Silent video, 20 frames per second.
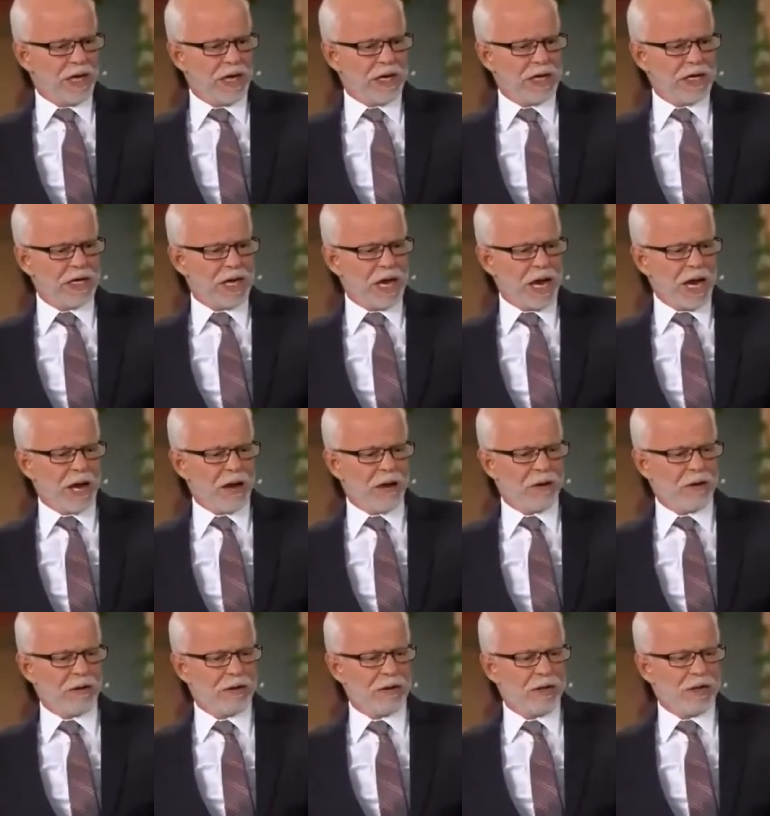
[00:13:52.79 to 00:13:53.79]
and
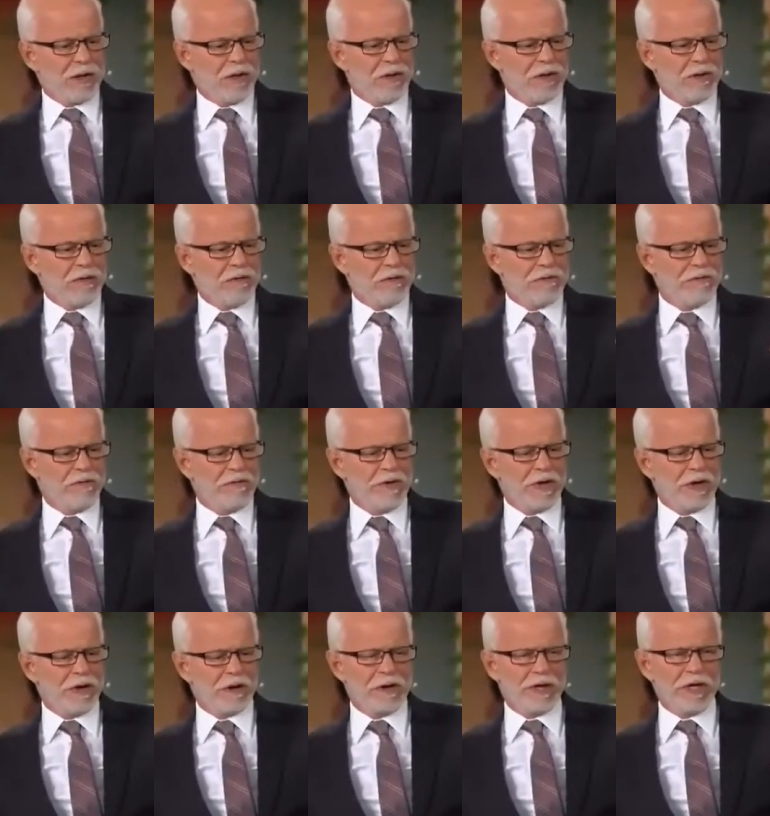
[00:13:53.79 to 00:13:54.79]
now the
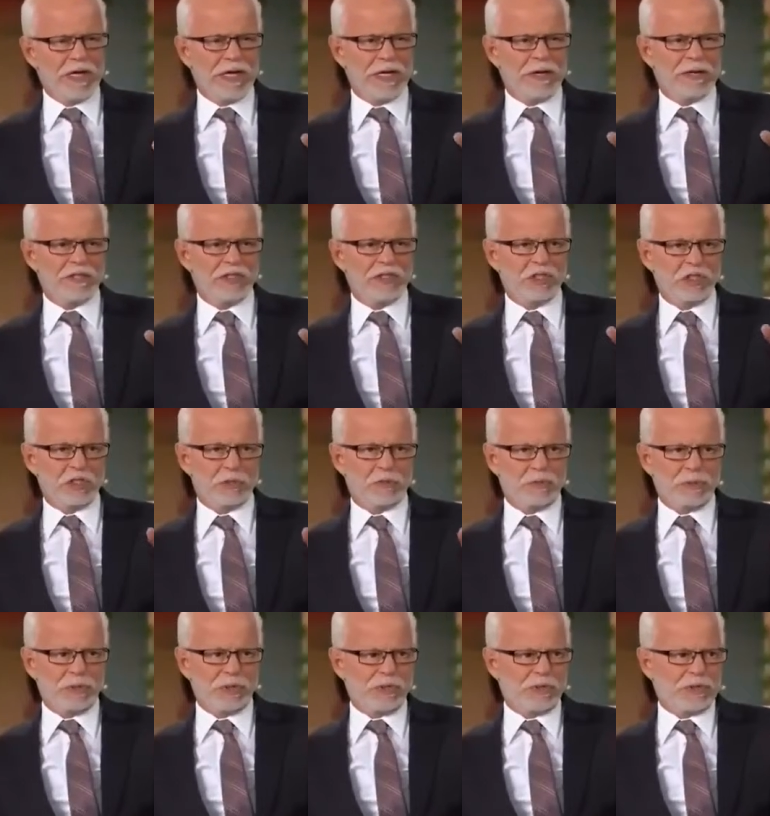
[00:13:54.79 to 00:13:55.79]
very
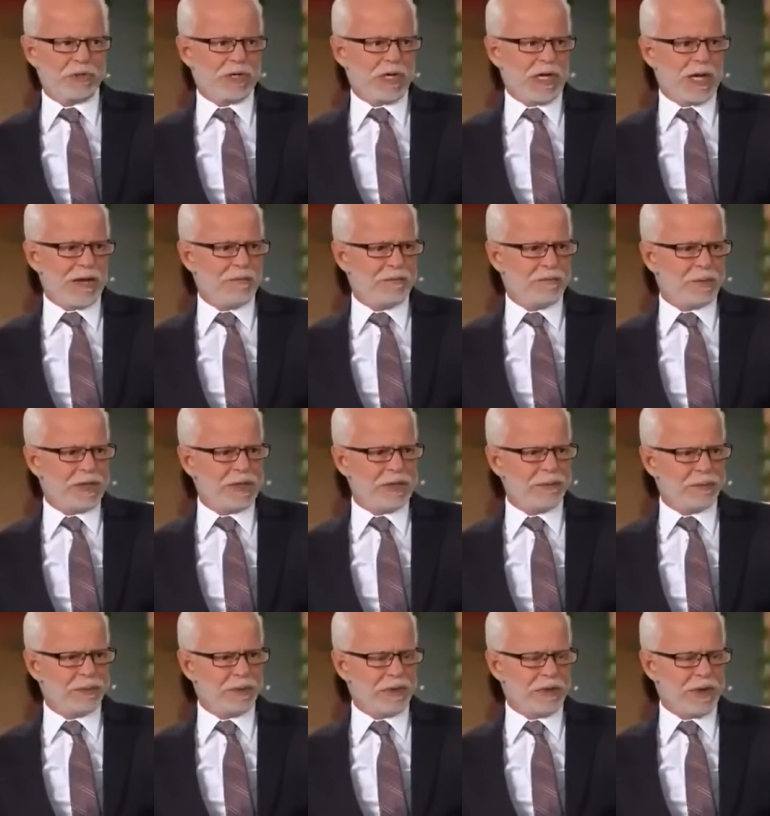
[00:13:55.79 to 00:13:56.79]
spirit and
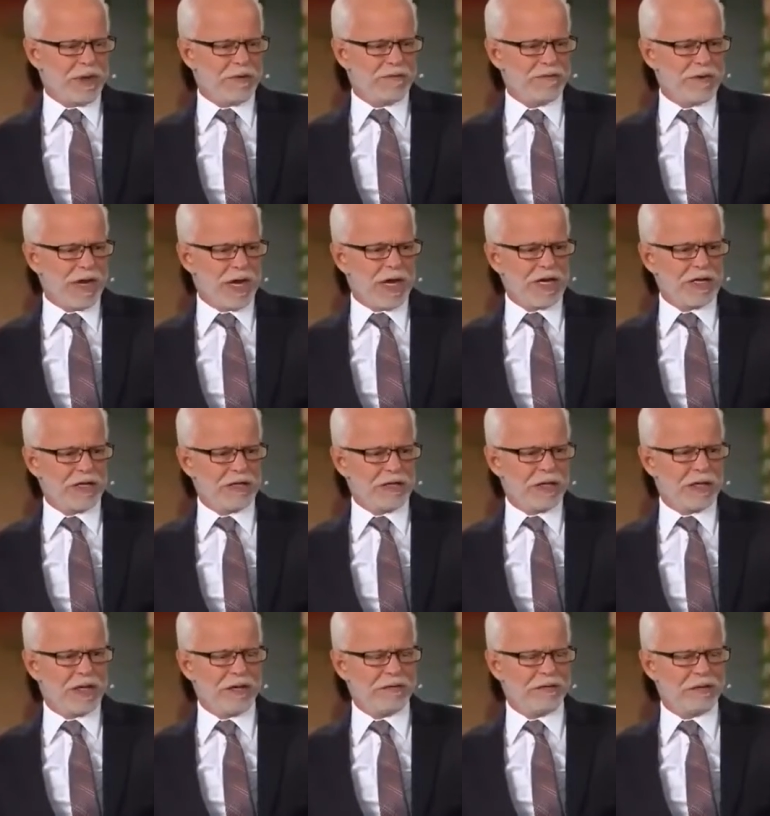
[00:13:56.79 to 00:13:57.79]
people of
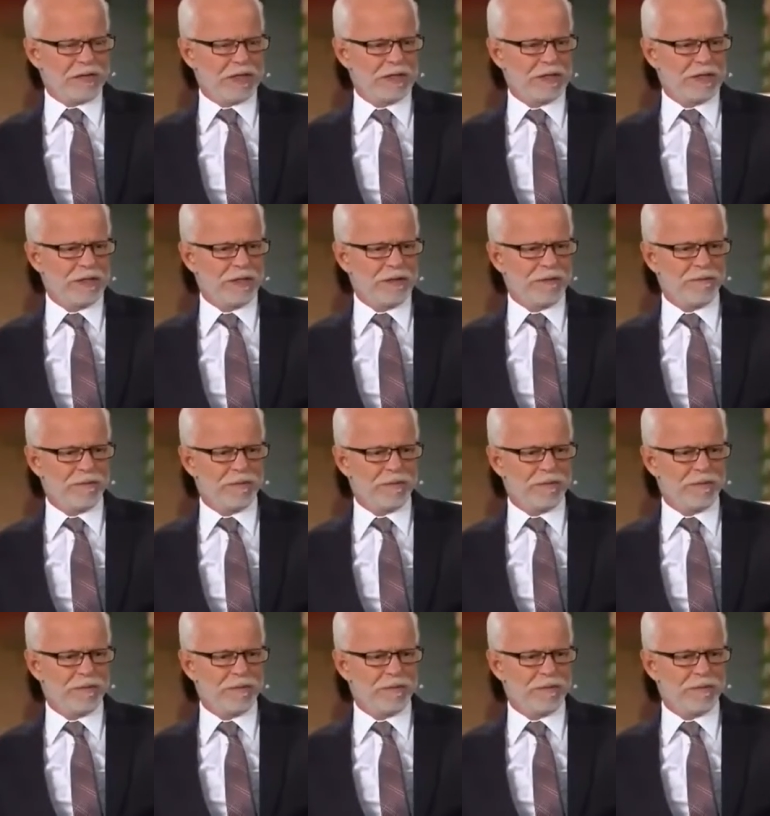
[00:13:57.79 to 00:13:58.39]
9/11.